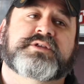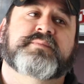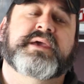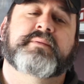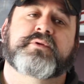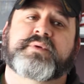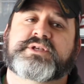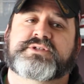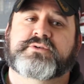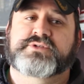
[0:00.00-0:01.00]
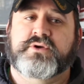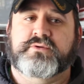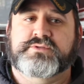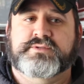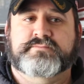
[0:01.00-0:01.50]
to be able to reach those
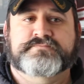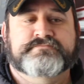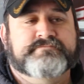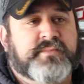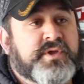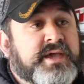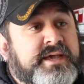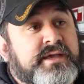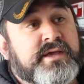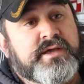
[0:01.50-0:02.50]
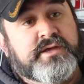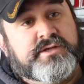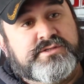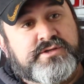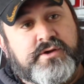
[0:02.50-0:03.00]
goals. Okay,
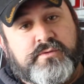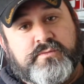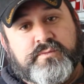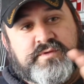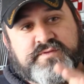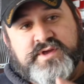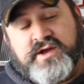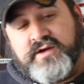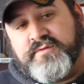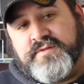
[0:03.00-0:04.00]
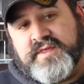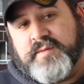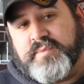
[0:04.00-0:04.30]
so we've covered the